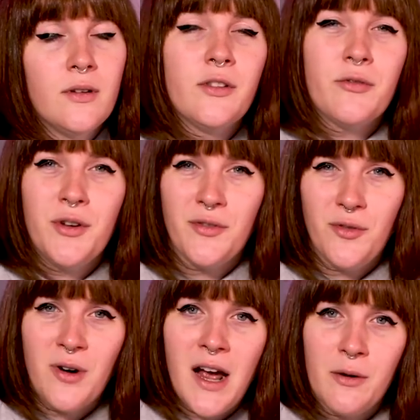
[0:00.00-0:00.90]
three or
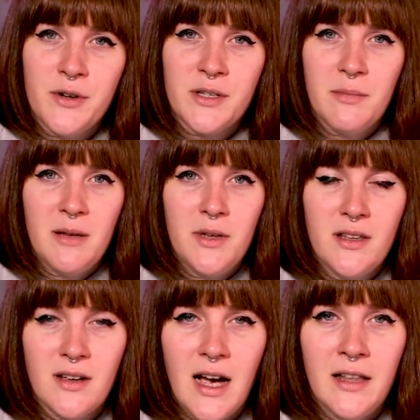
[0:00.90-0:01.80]
four hours
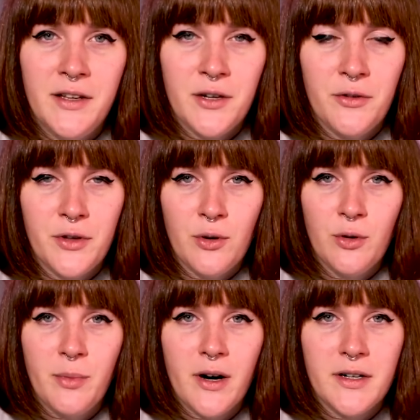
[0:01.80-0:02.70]
maybe highlighting all the
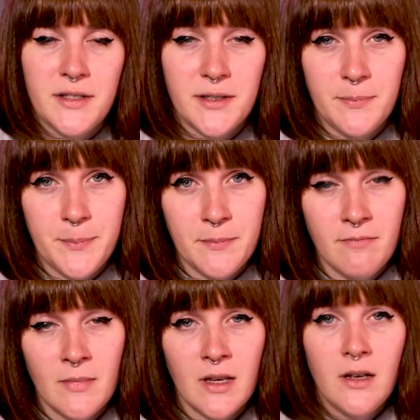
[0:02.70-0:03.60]
gold parts.
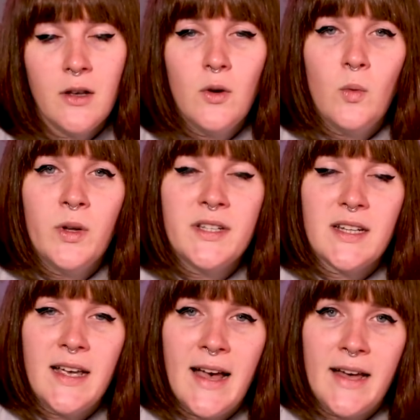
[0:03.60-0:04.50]
Once
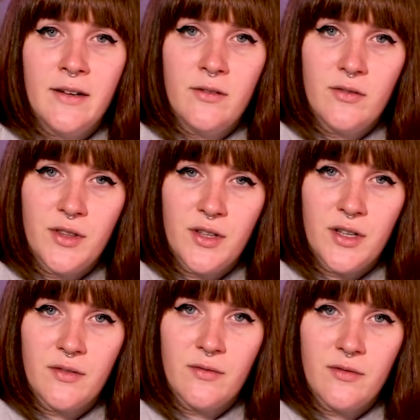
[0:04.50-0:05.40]
I had
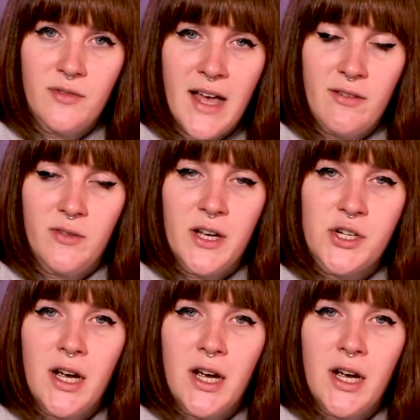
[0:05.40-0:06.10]
the flat flesh